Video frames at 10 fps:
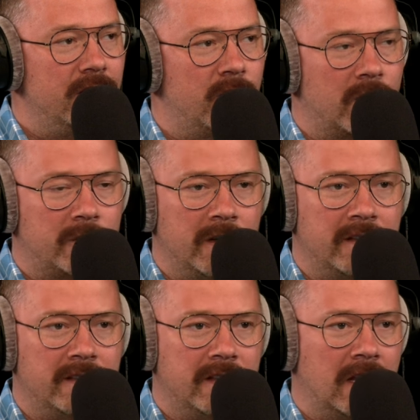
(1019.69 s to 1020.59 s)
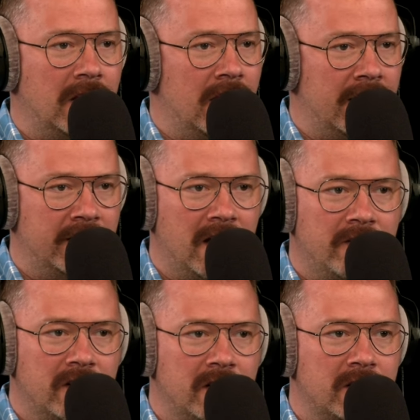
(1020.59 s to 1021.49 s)
you've worked with a lot of
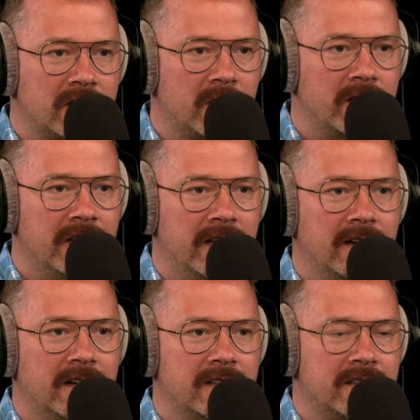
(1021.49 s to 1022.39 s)
governors over the years,